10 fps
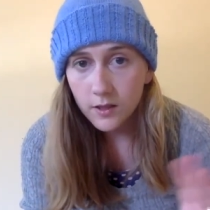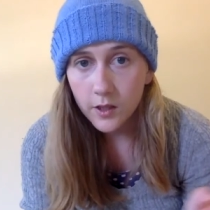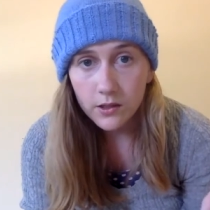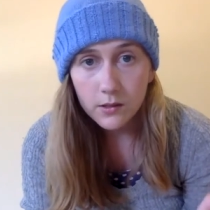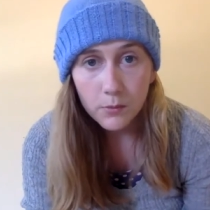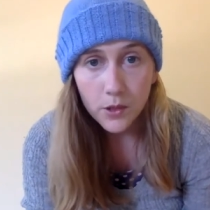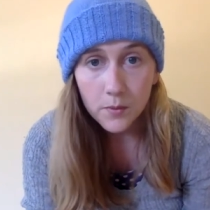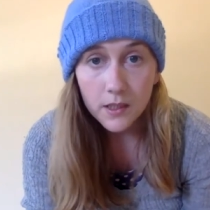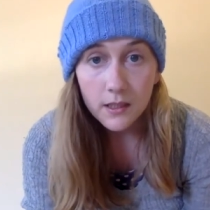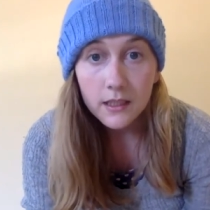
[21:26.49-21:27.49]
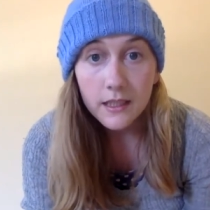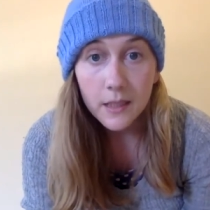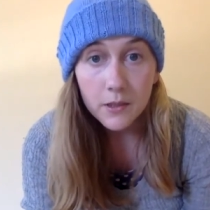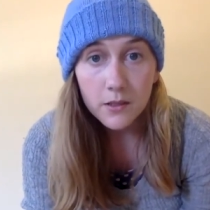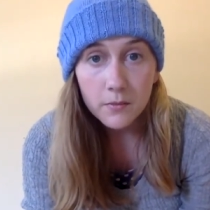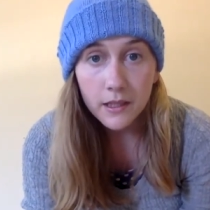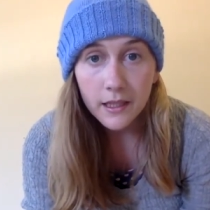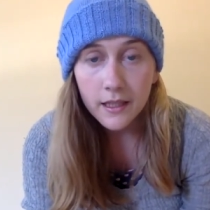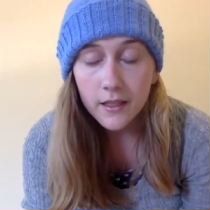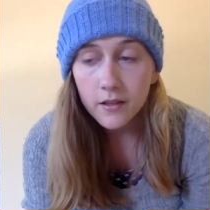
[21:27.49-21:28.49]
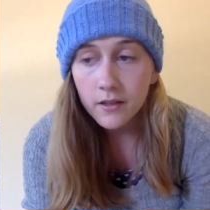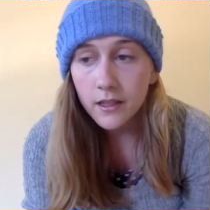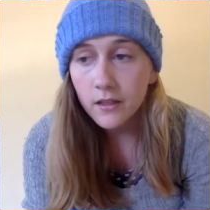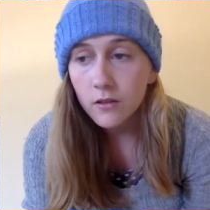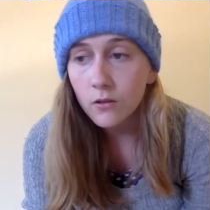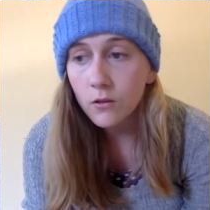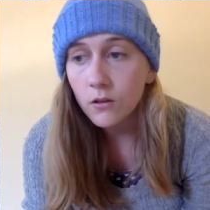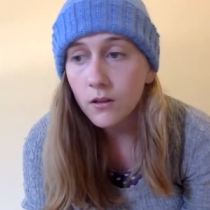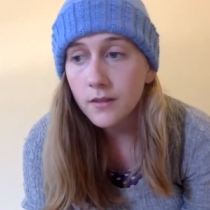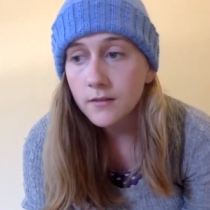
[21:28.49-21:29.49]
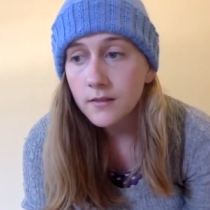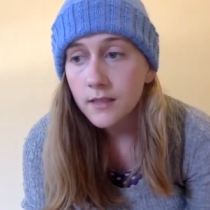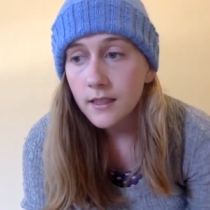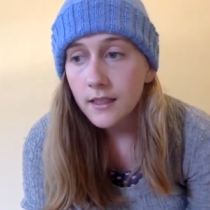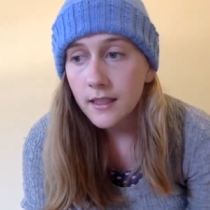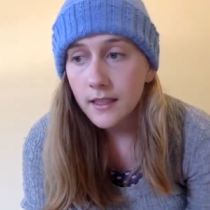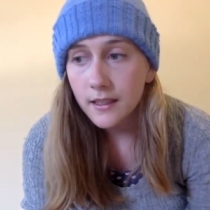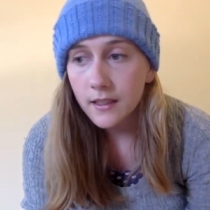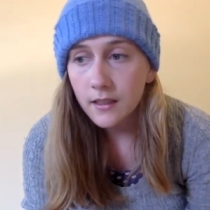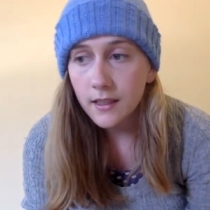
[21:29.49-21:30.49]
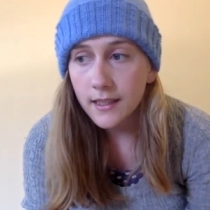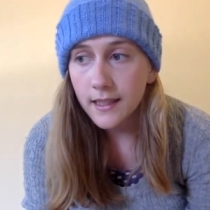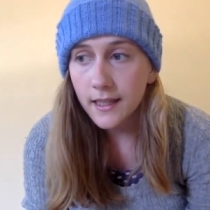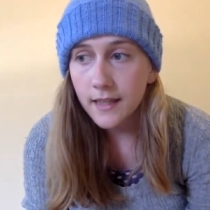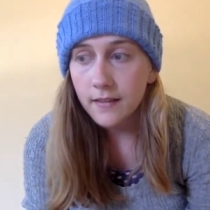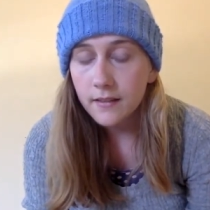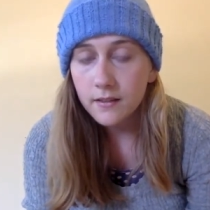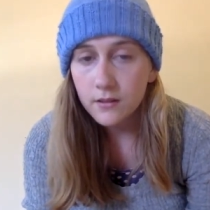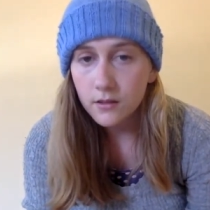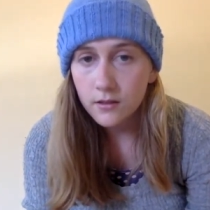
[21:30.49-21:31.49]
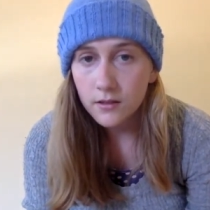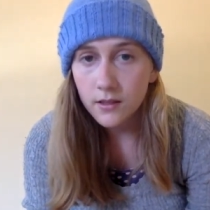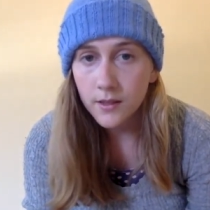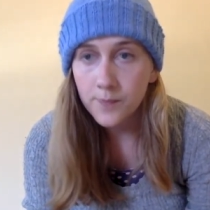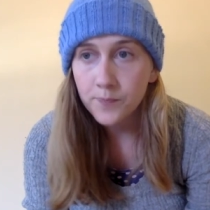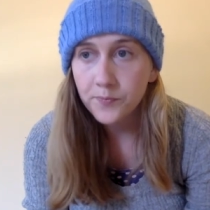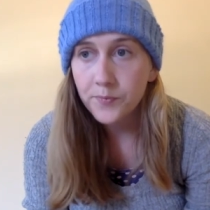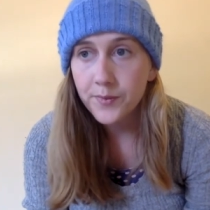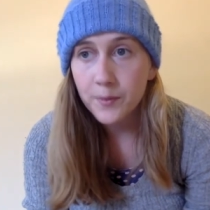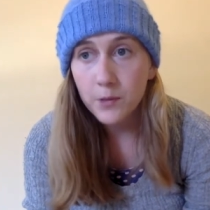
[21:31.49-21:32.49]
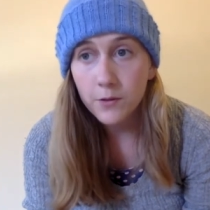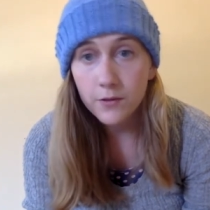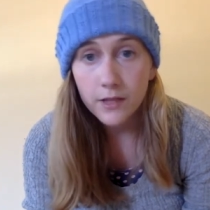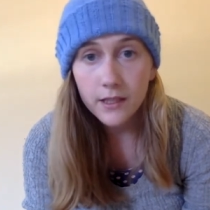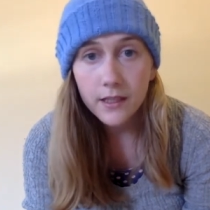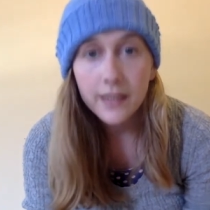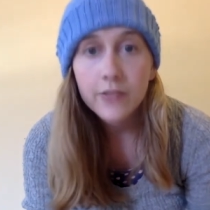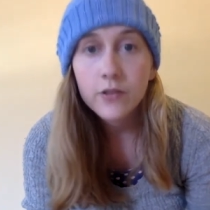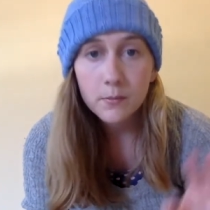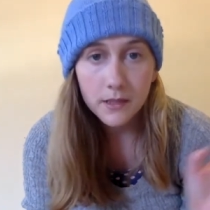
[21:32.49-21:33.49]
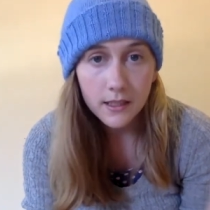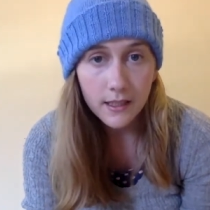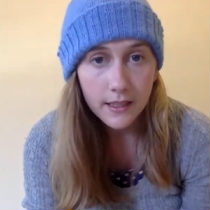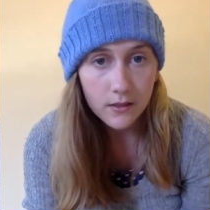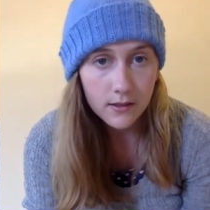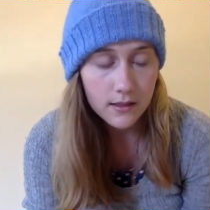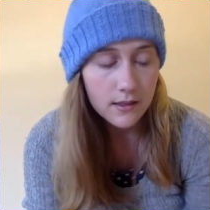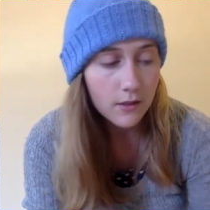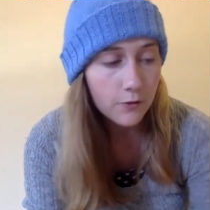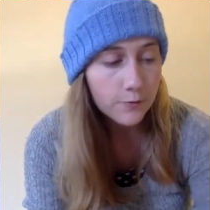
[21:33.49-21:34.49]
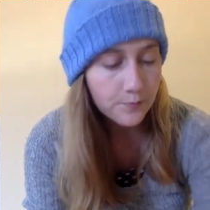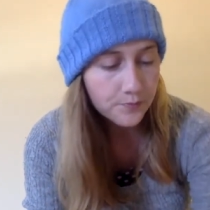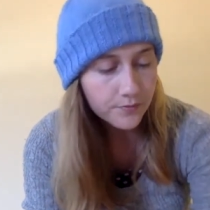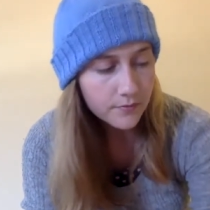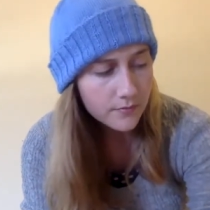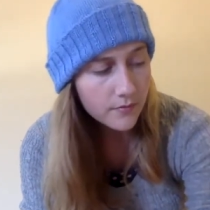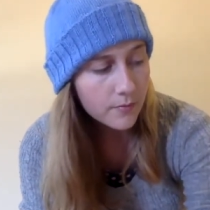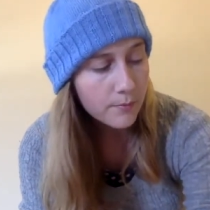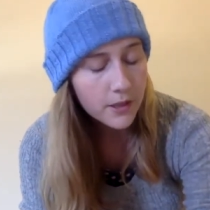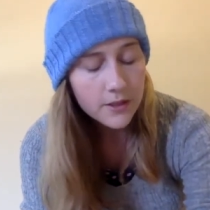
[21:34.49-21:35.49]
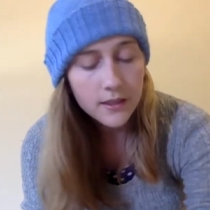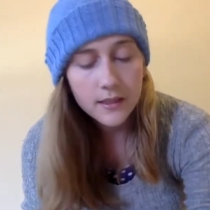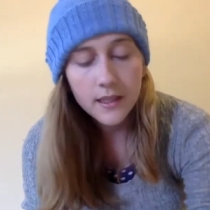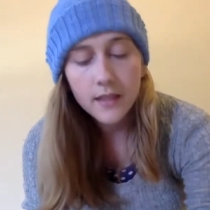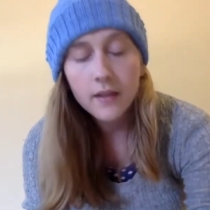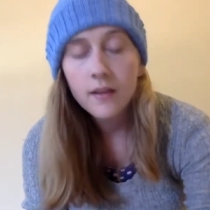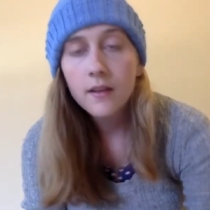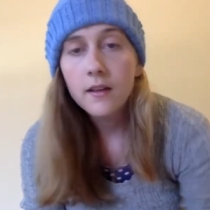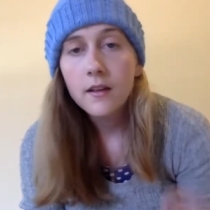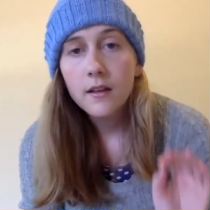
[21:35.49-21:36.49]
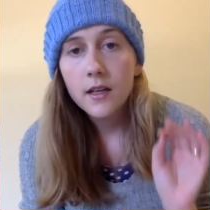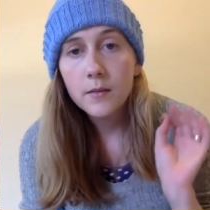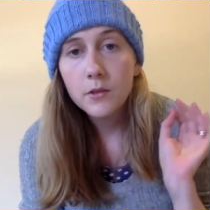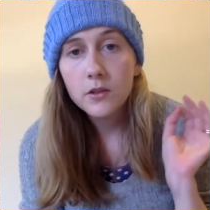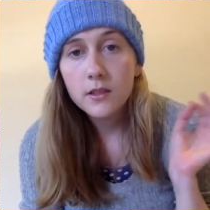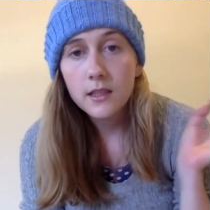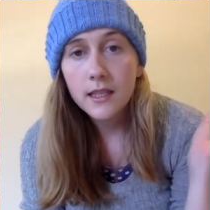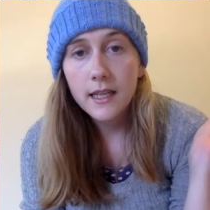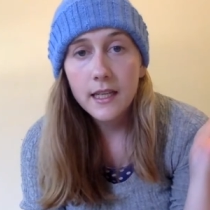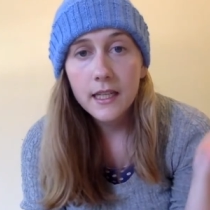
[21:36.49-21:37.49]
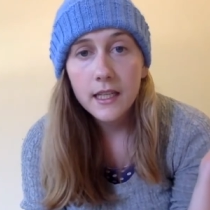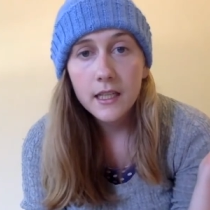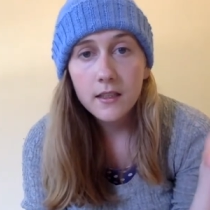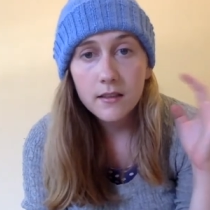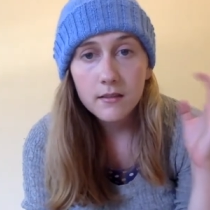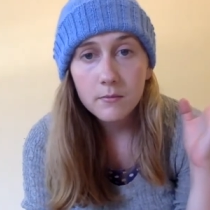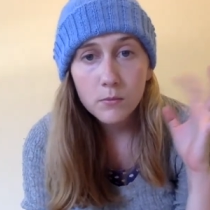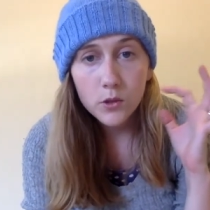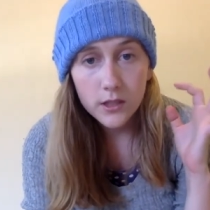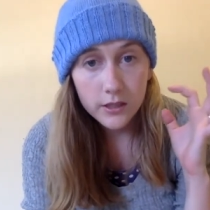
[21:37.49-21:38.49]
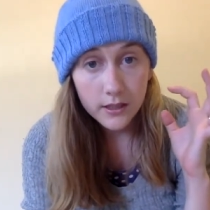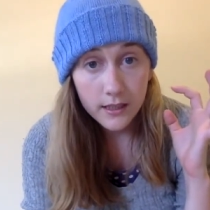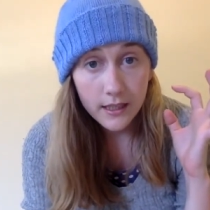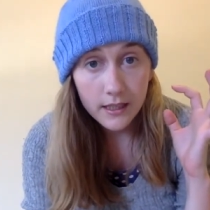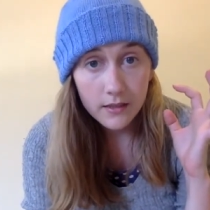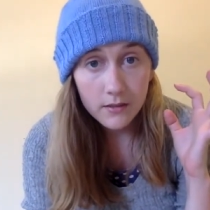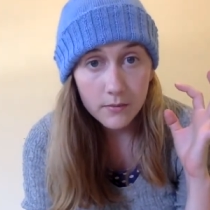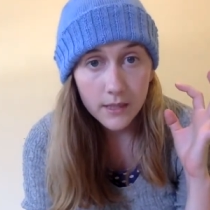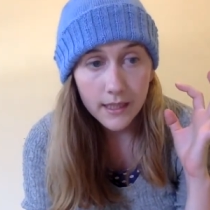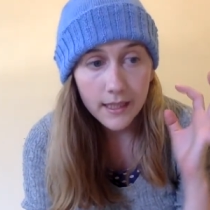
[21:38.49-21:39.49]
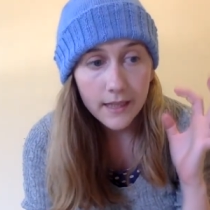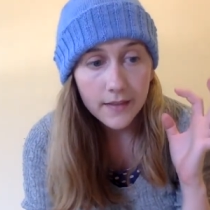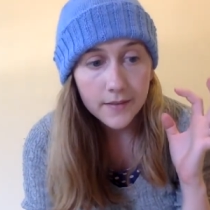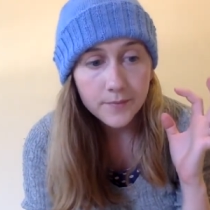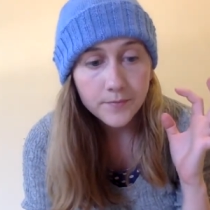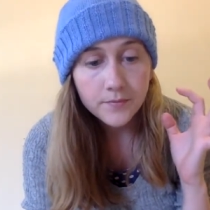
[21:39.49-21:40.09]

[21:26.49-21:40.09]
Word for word: going to permanently damage my hearing or anything like that. It's just um, a perforated eardrum and it heals itself. But she said, I'm not to let any moisture get into my ear